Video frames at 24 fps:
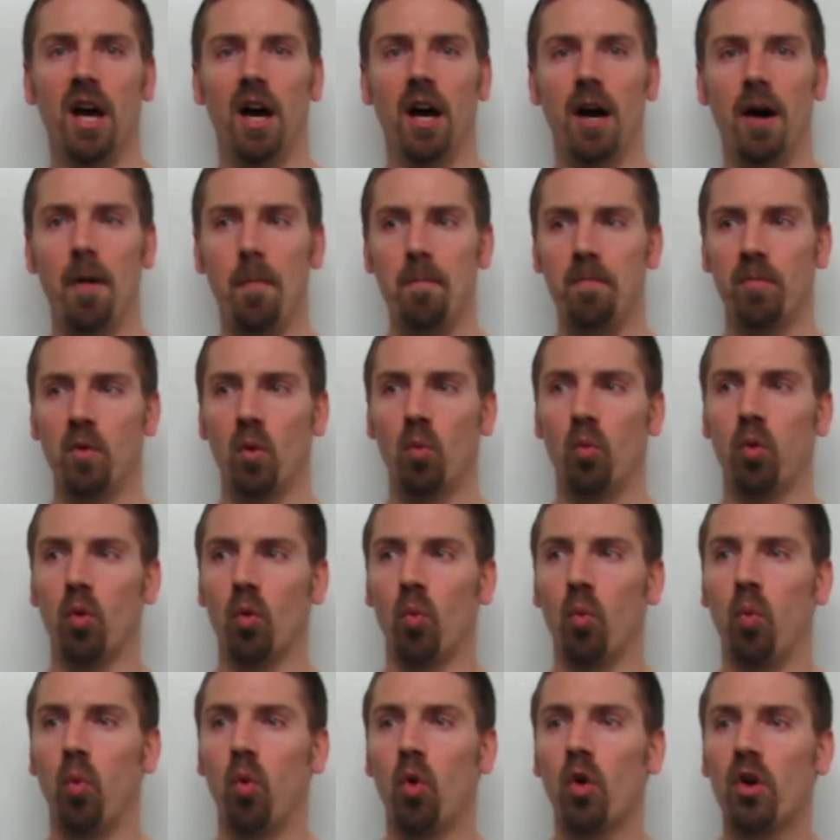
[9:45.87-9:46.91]
We're
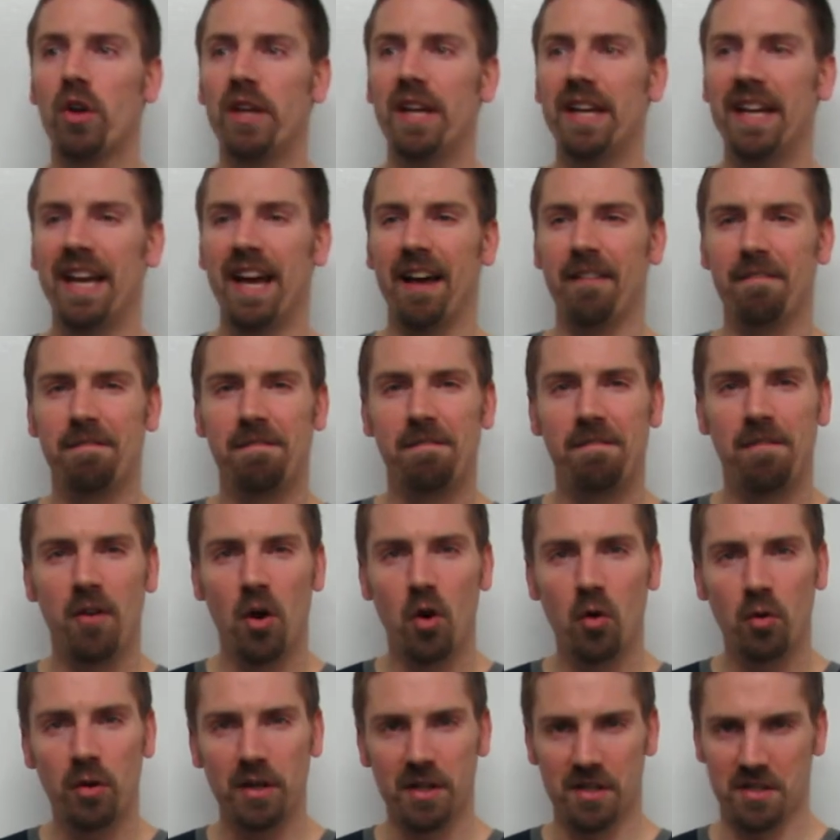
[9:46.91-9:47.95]
working at
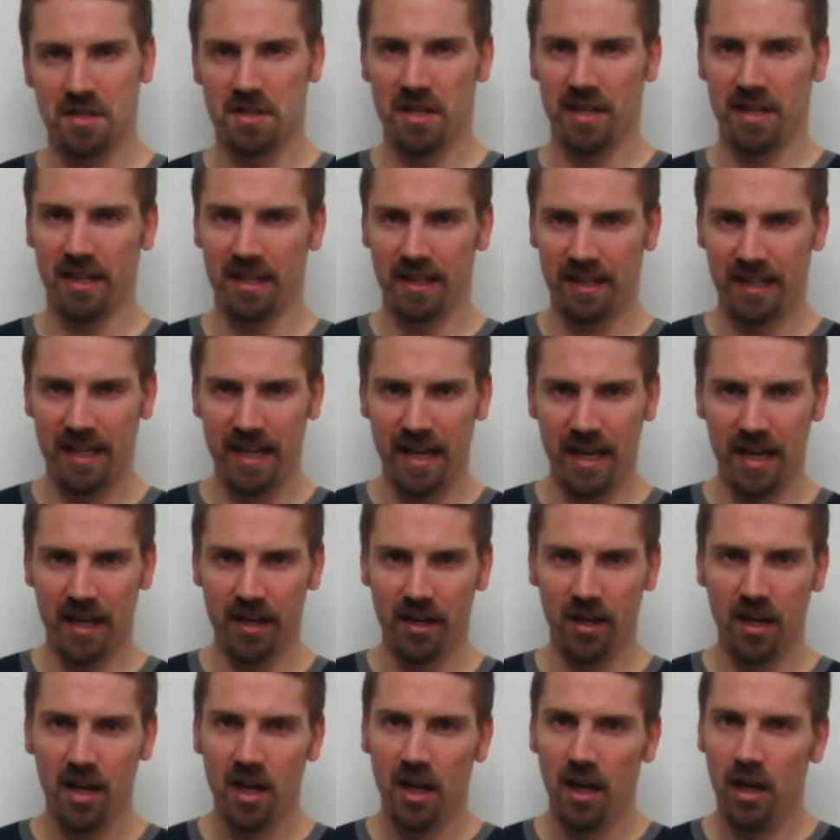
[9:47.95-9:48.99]
focusing
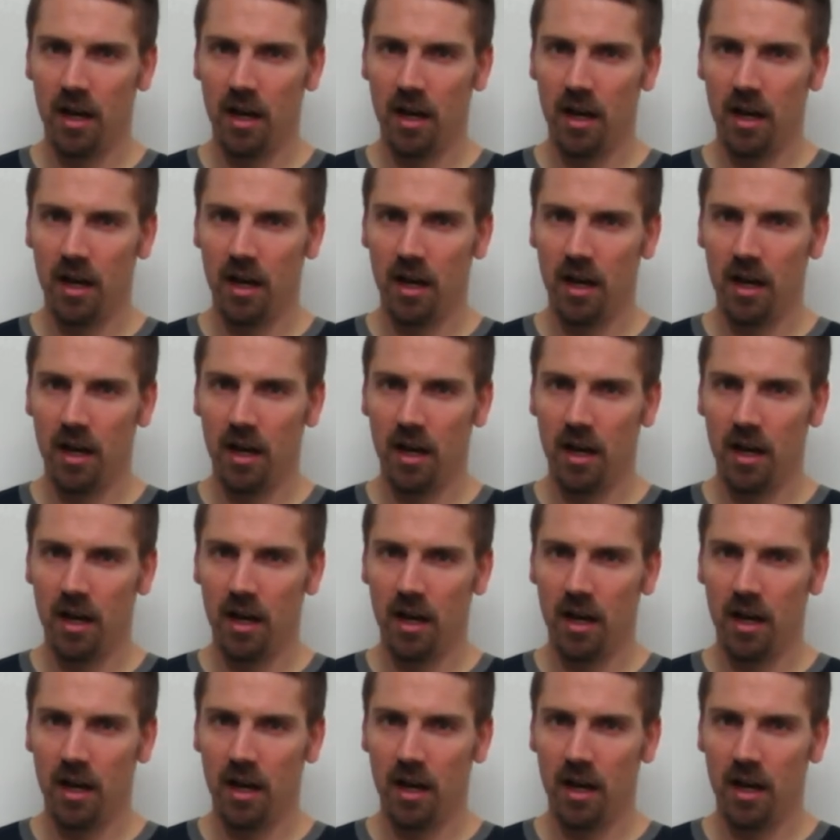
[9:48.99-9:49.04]
again